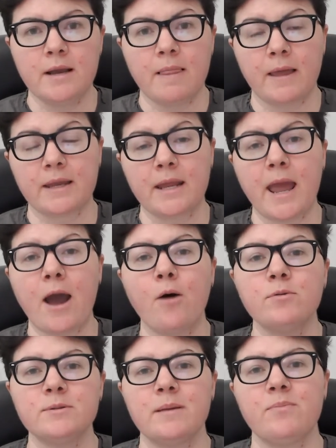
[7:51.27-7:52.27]
Like, it
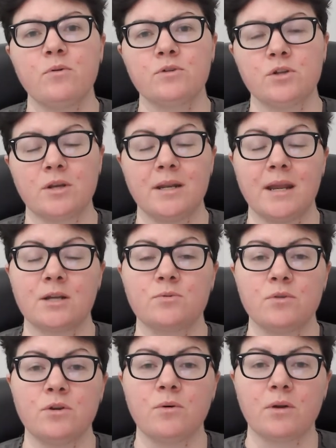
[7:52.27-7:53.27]
helps people to connect
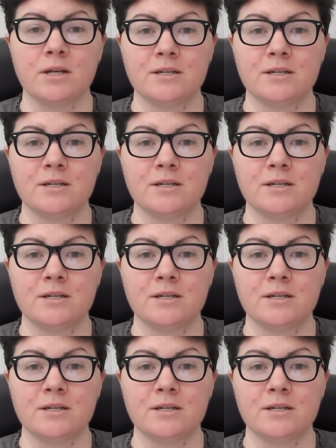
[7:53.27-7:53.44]
with you on a